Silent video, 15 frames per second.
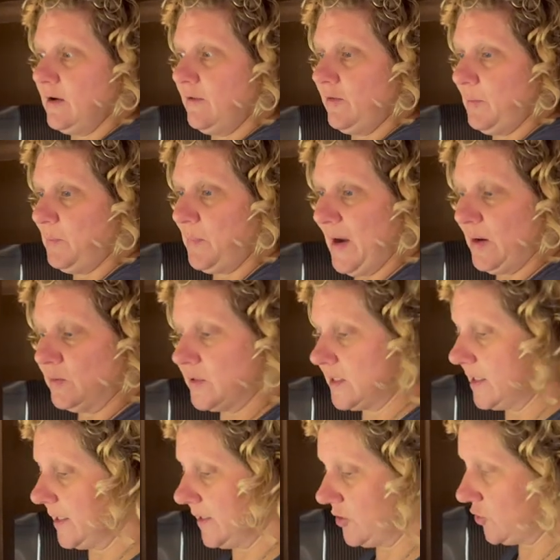from
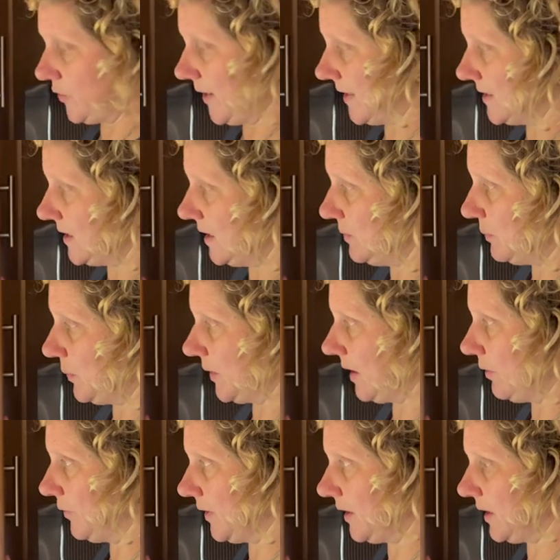bouncing in transit, but I
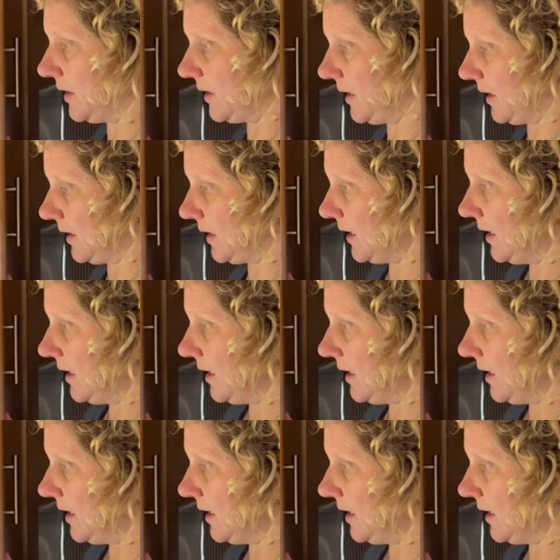really think